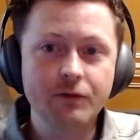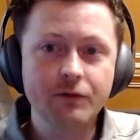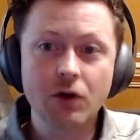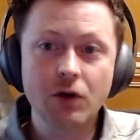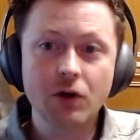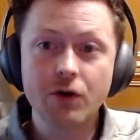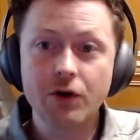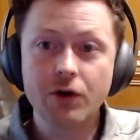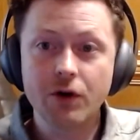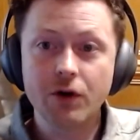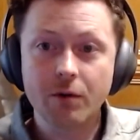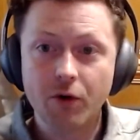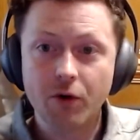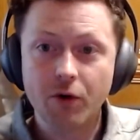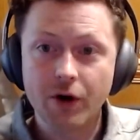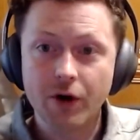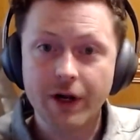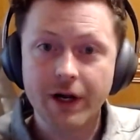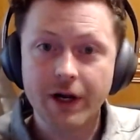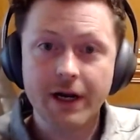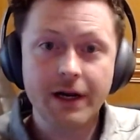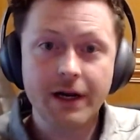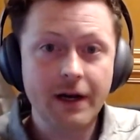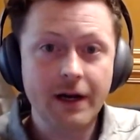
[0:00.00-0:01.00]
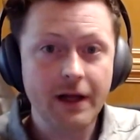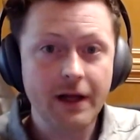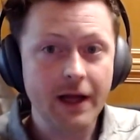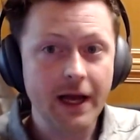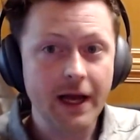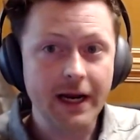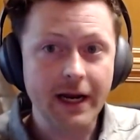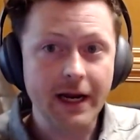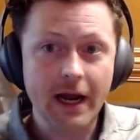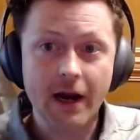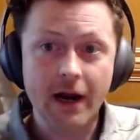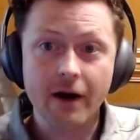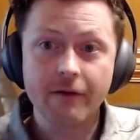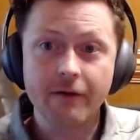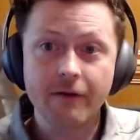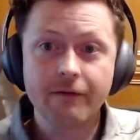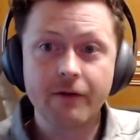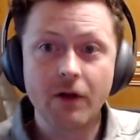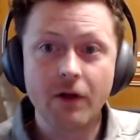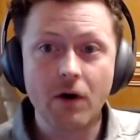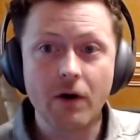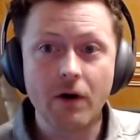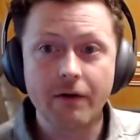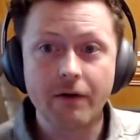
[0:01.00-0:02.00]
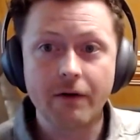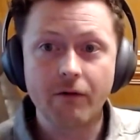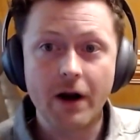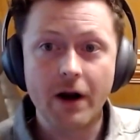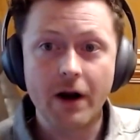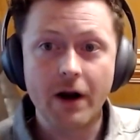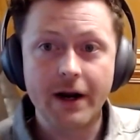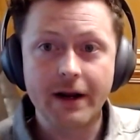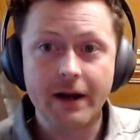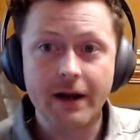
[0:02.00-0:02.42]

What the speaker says: So you can put it in like Airflow and run it